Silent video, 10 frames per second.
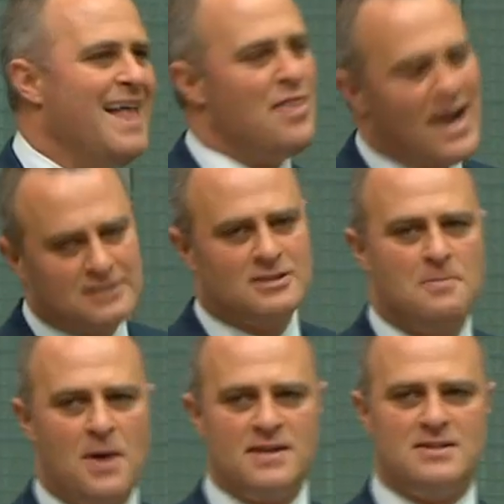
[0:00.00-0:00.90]
That's the
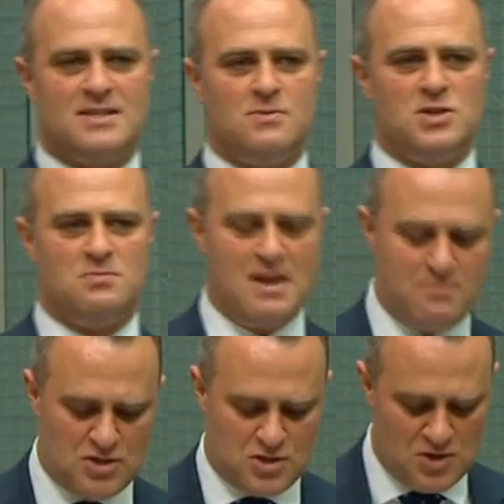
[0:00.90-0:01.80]
basis in which
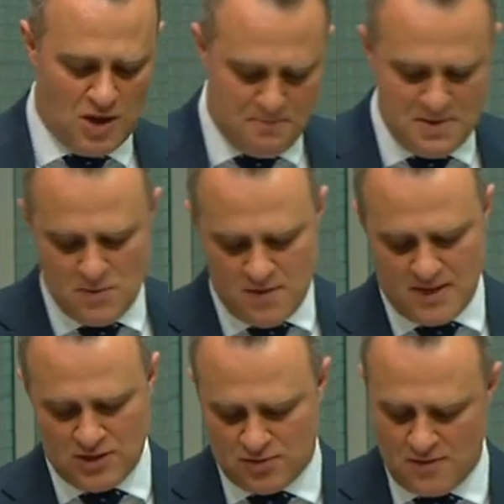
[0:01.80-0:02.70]
members should not be
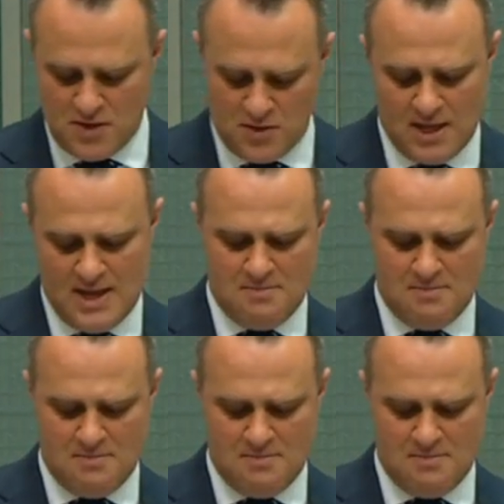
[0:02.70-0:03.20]
moving trivial,